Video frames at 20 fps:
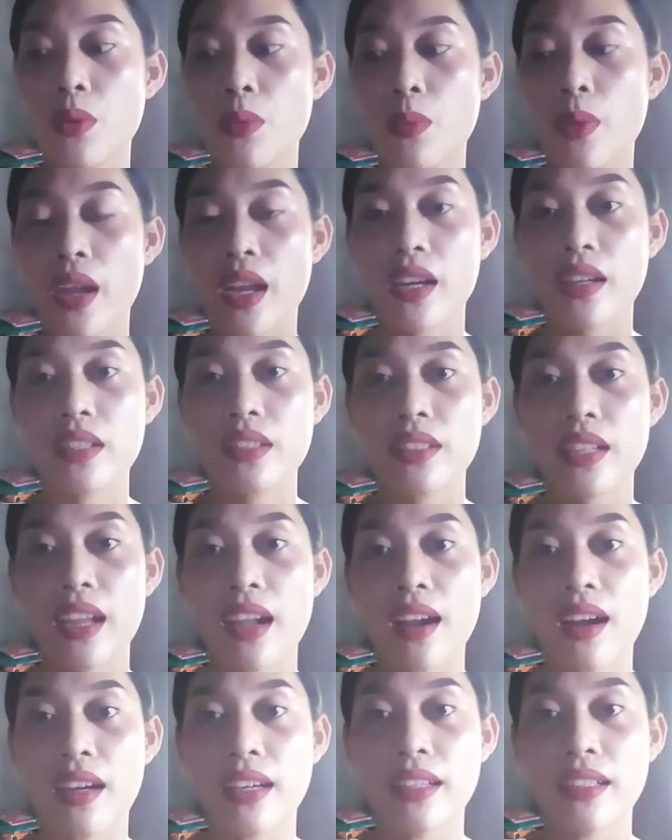where
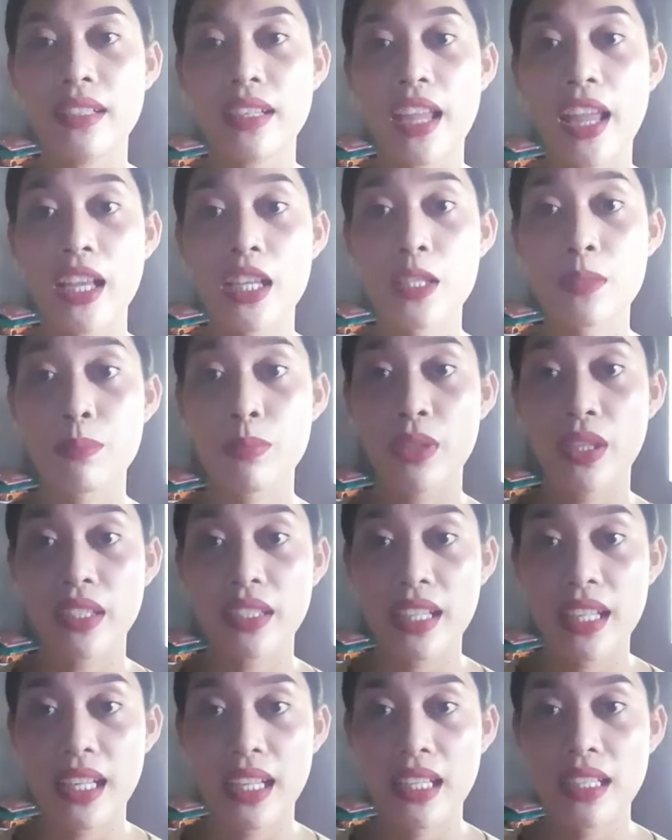they are
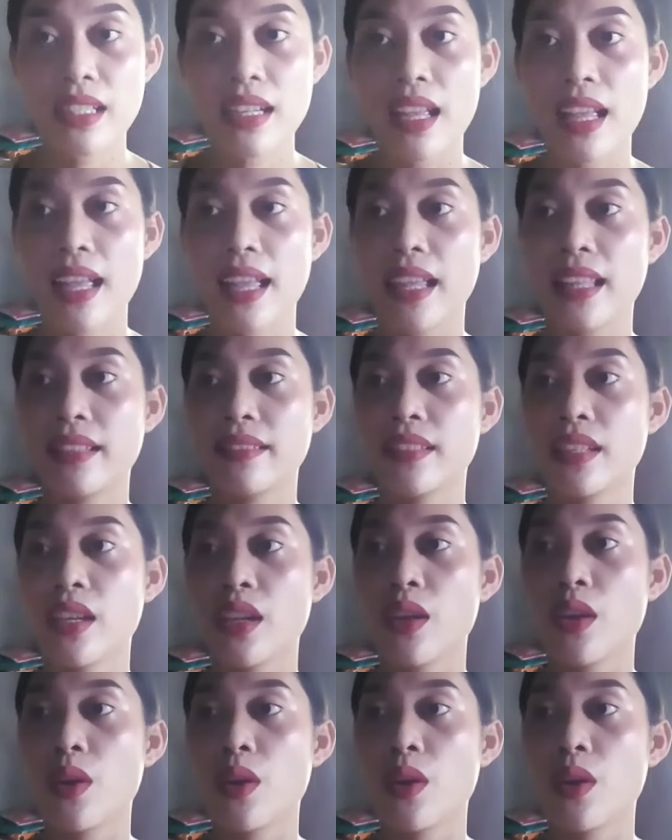expert in and